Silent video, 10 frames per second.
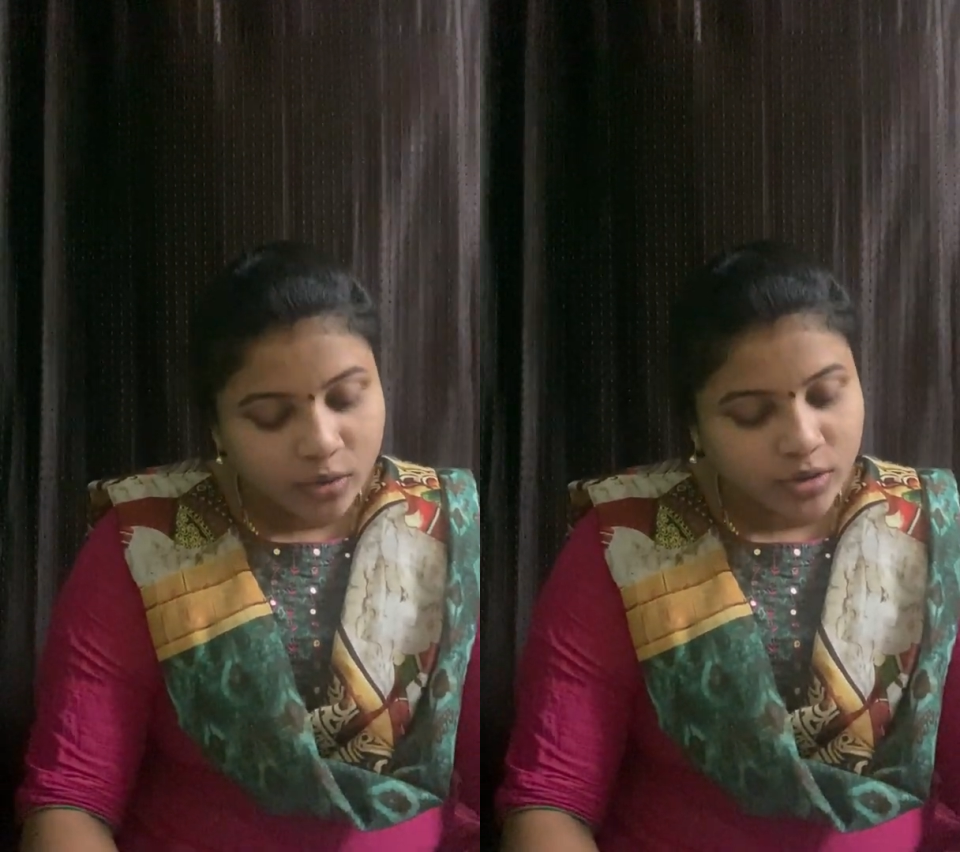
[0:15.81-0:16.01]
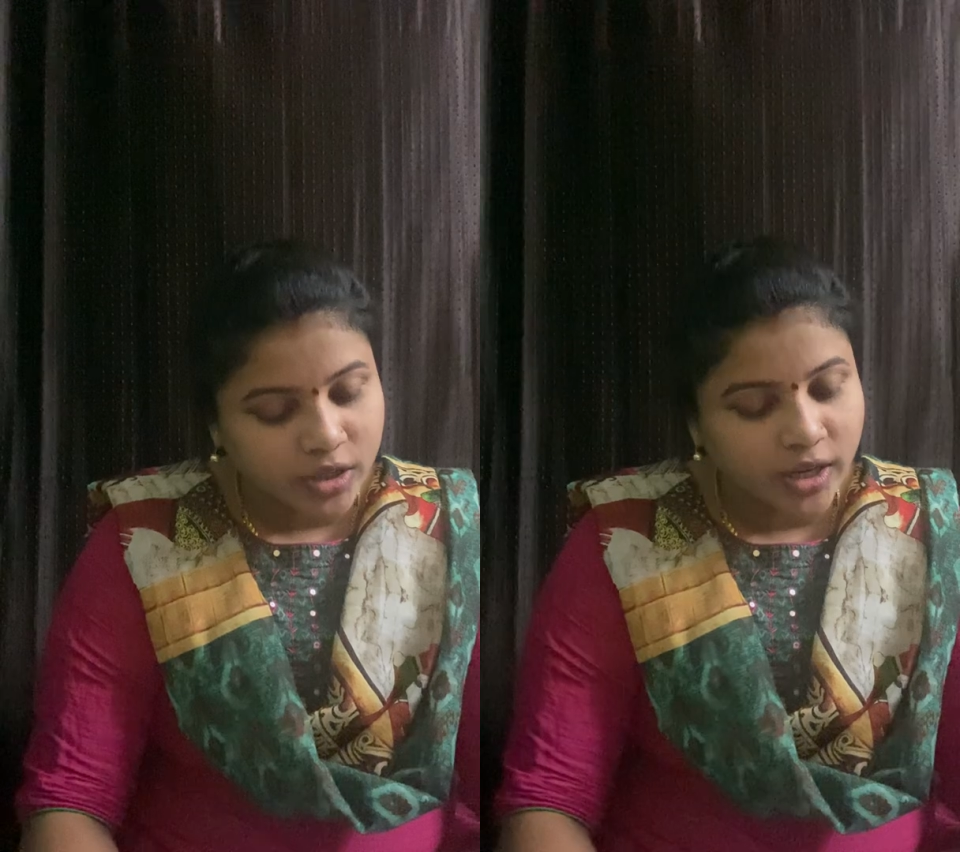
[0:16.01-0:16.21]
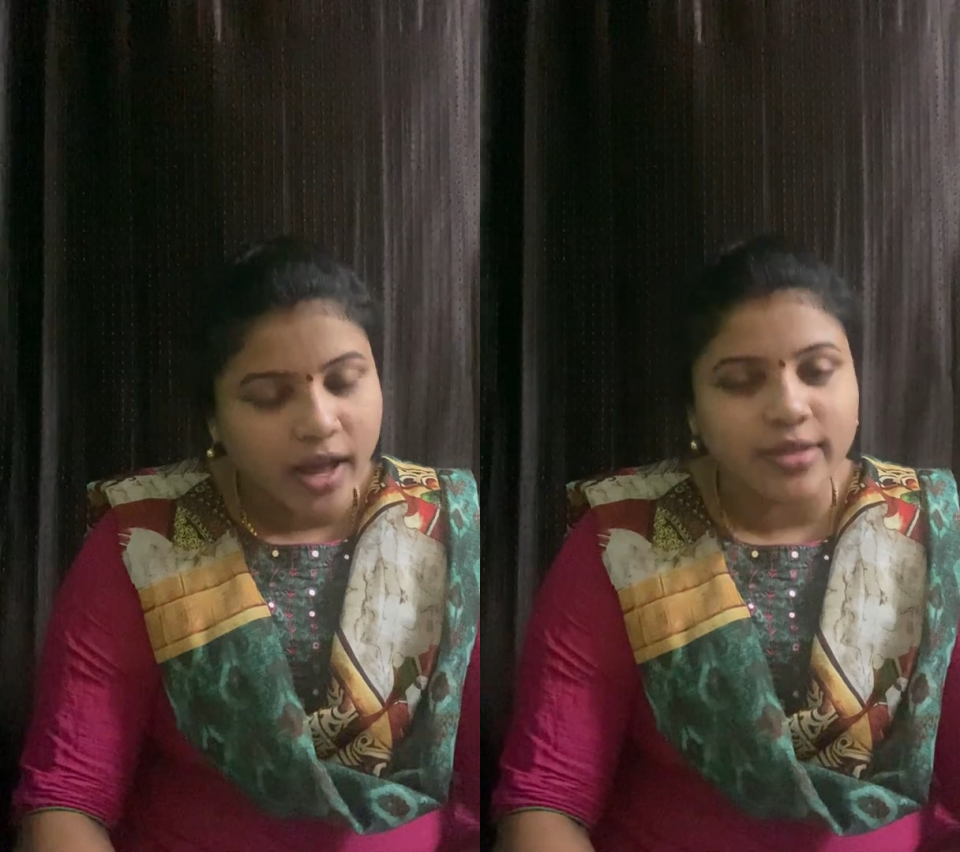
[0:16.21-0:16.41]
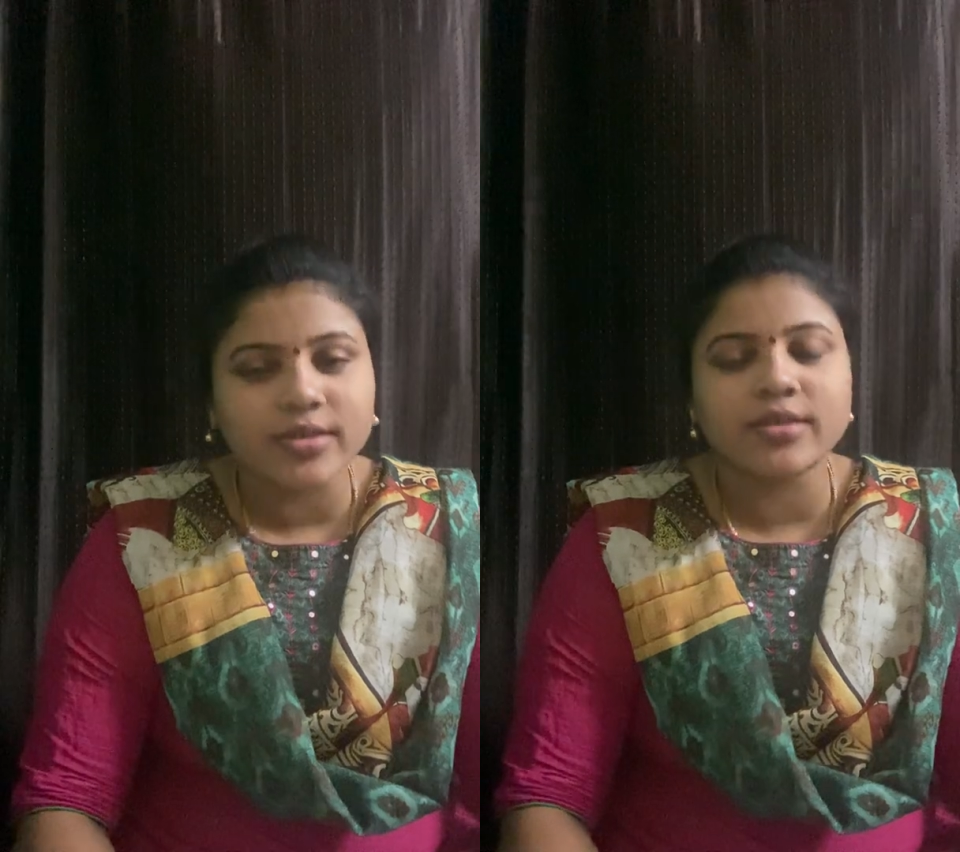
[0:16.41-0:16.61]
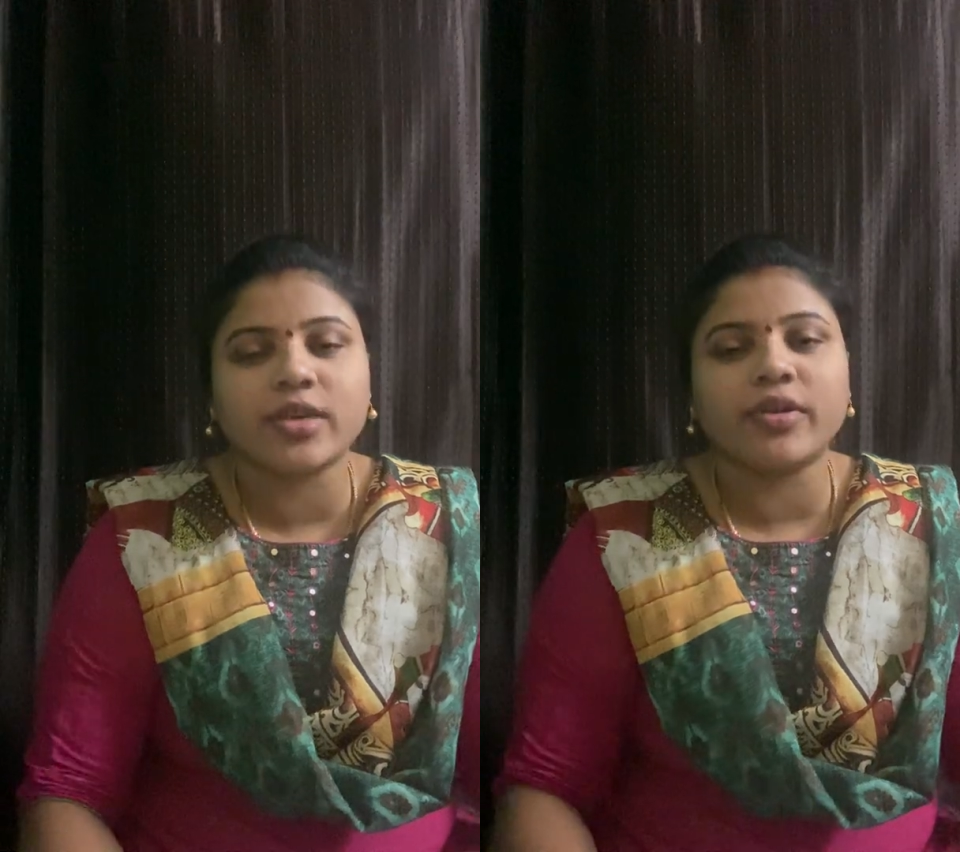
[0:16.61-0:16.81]
question and
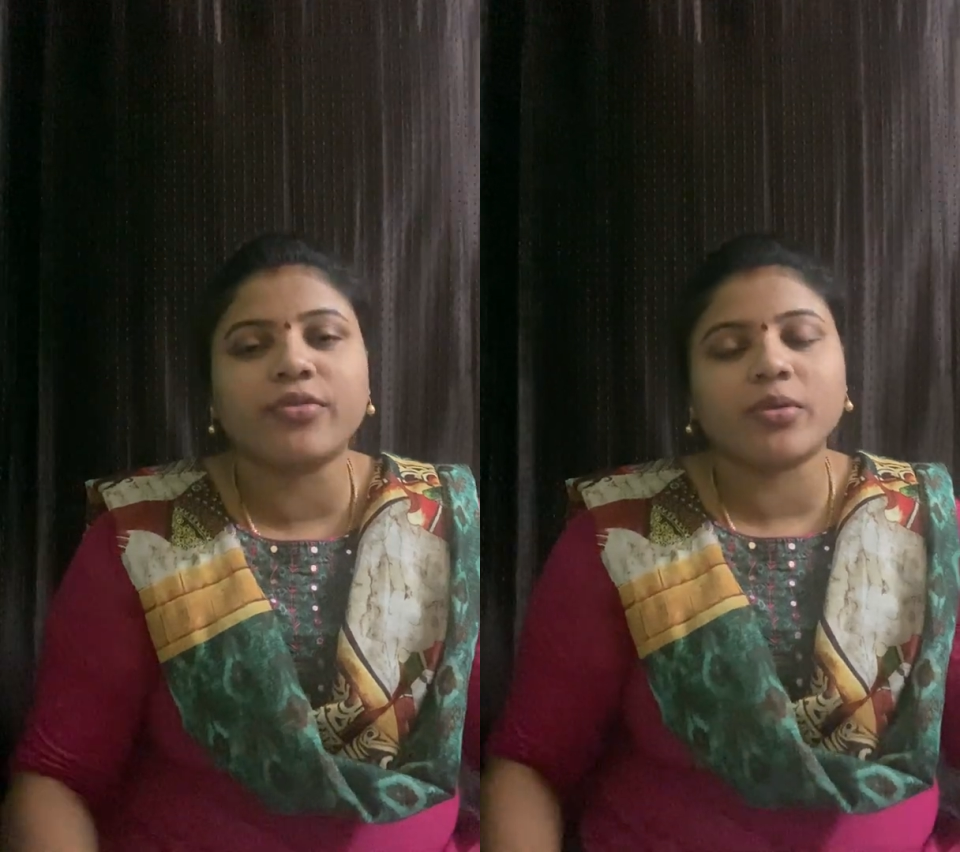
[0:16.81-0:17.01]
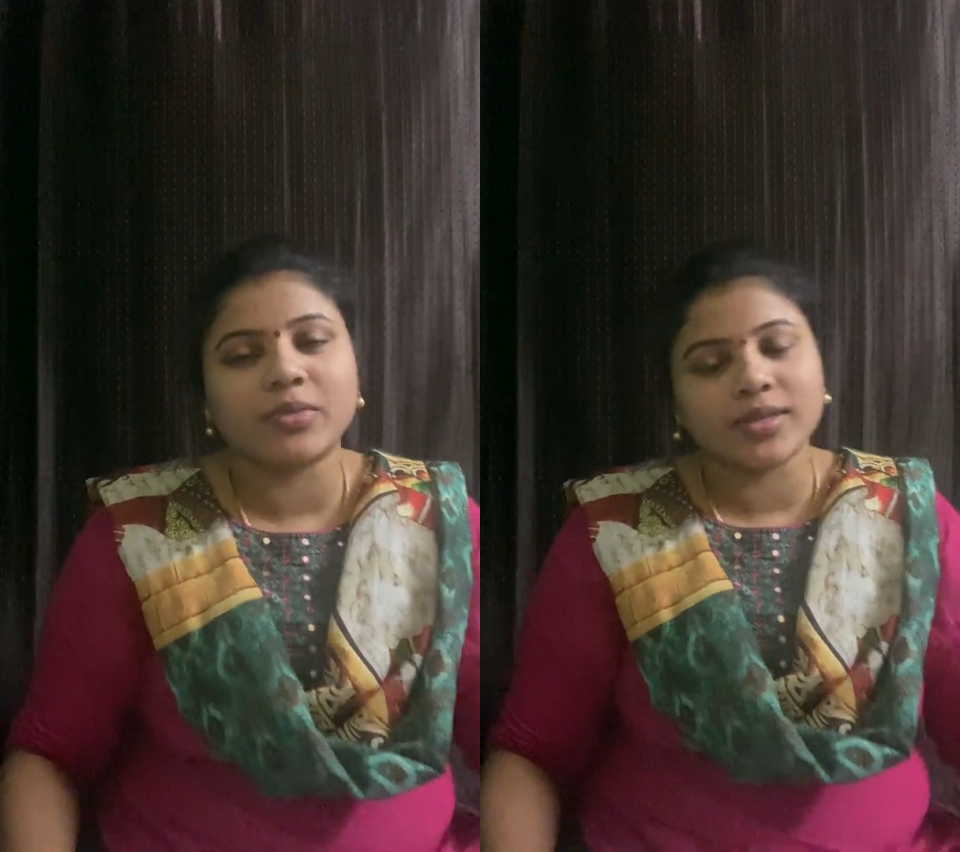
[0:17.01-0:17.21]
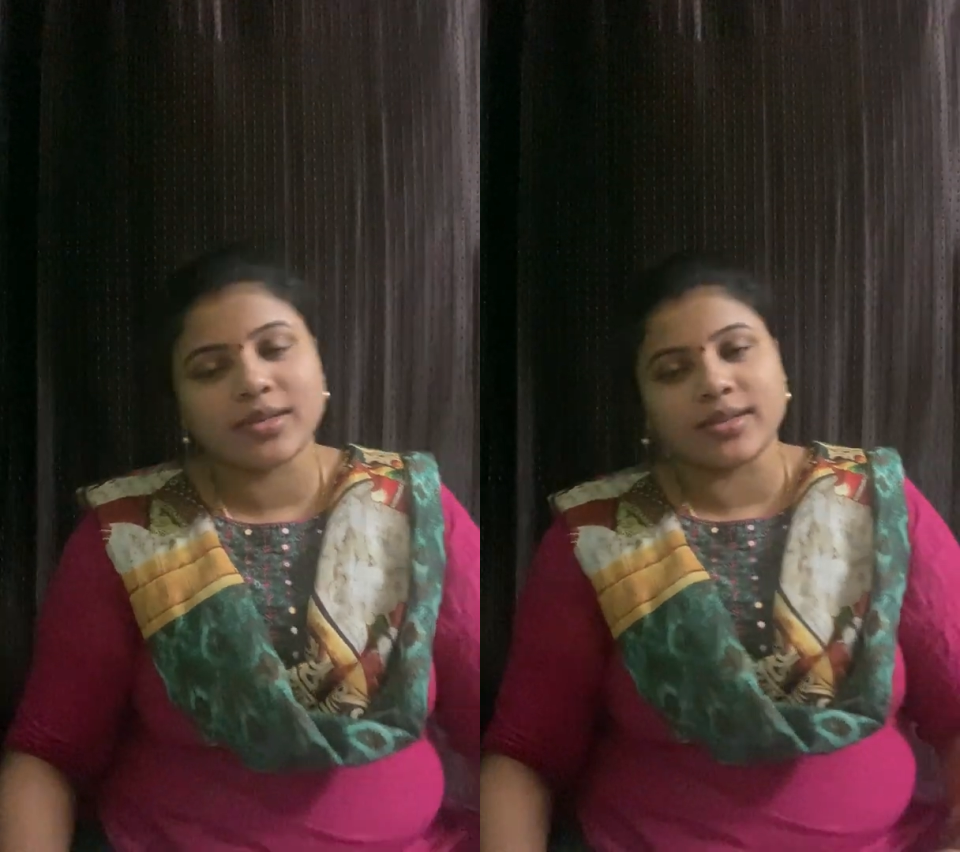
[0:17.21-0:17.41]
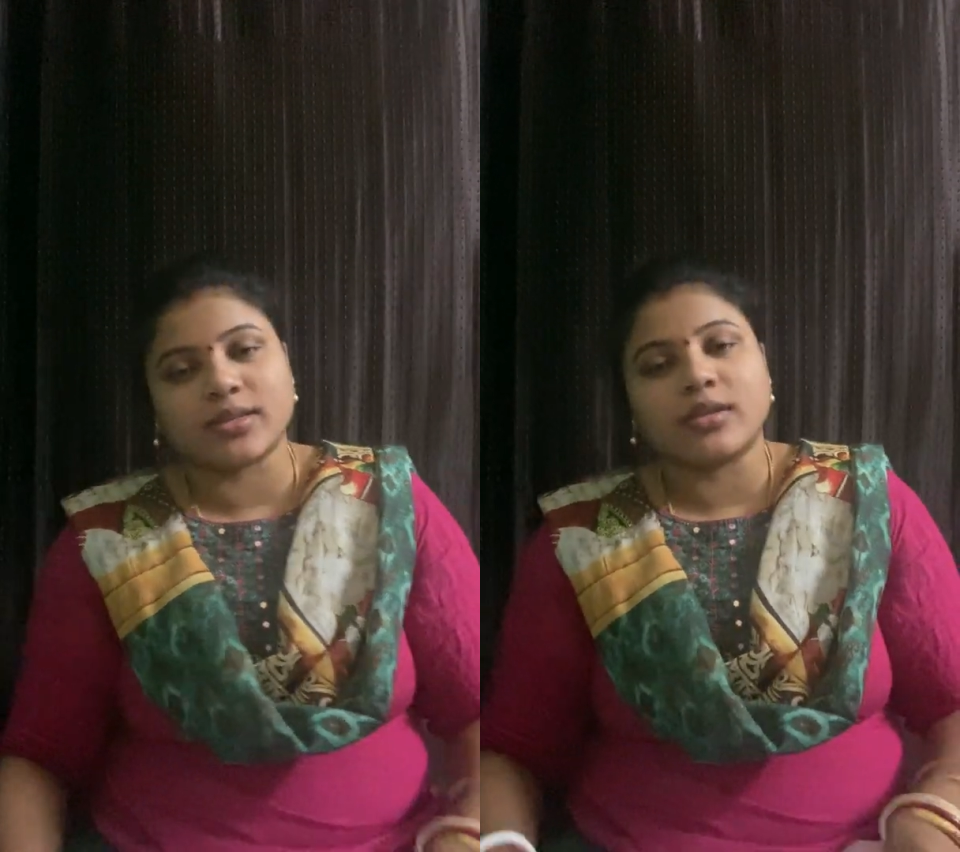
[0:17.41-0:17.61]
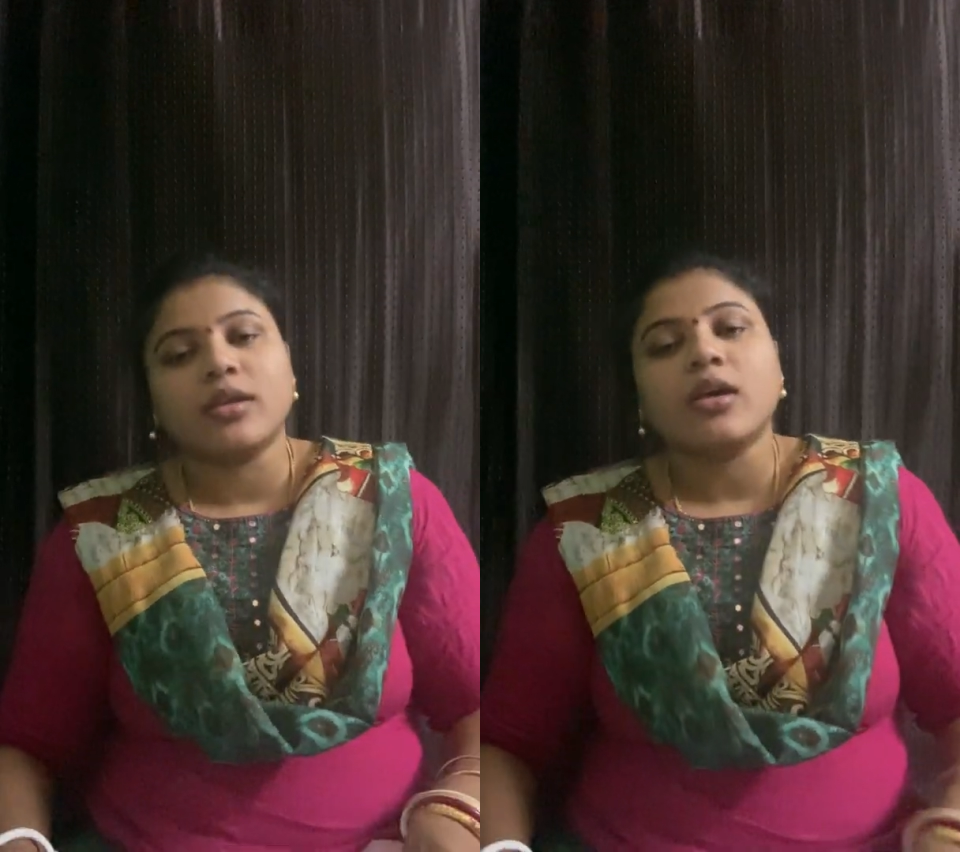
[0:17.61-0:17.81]
answers given from these
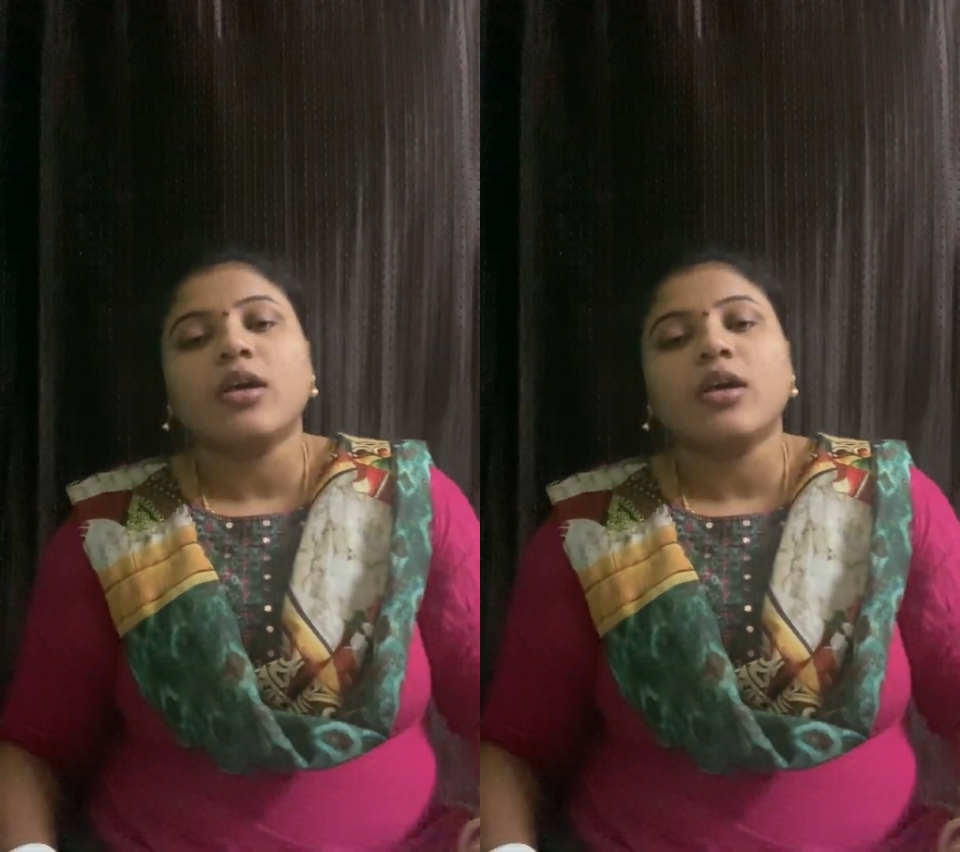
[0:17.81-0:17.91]
lessons.